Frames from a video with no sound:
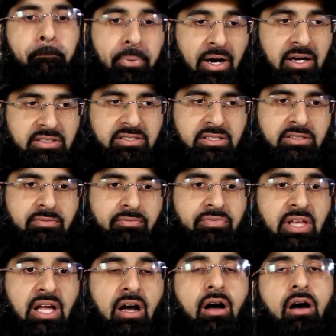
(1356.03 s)
But
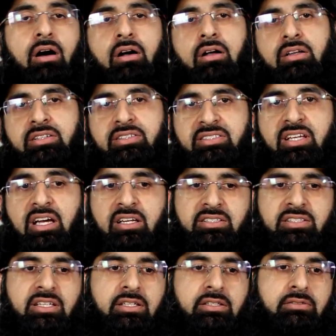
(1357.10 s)
there are
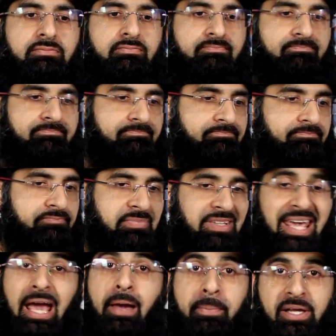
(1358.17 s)
certain
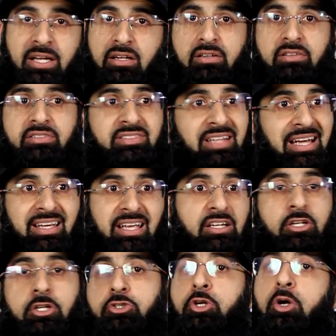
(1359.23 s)
chemicals that
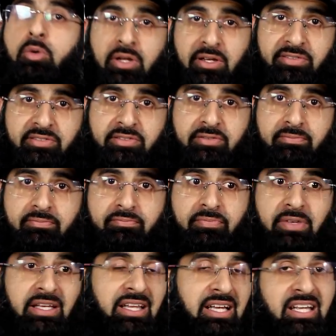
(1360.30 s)
can control us.
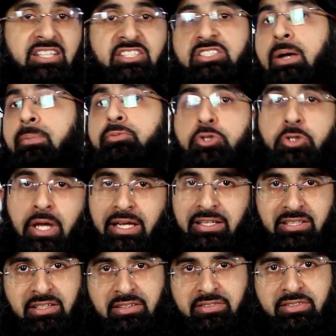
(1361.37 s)
Yeah, that can
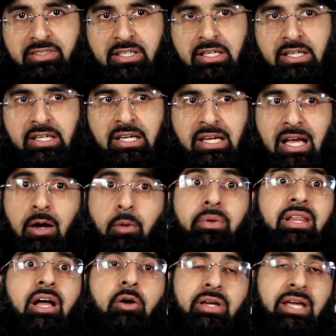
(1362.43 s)
subjugate us. Now,
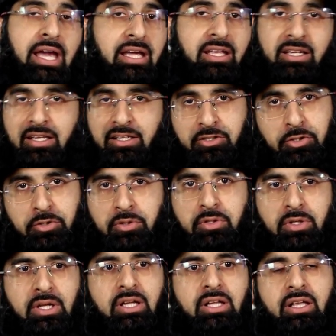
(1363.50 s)
without getting
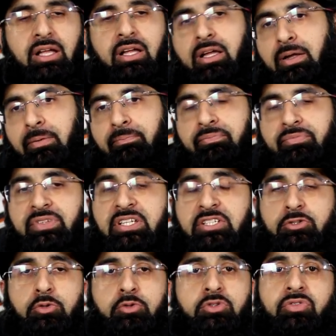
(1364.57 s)
into um,
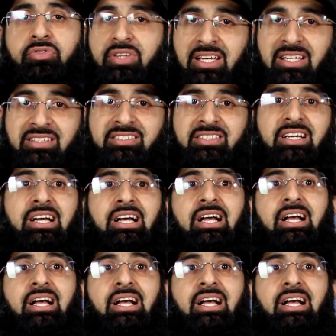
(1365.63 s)
these sorts of things,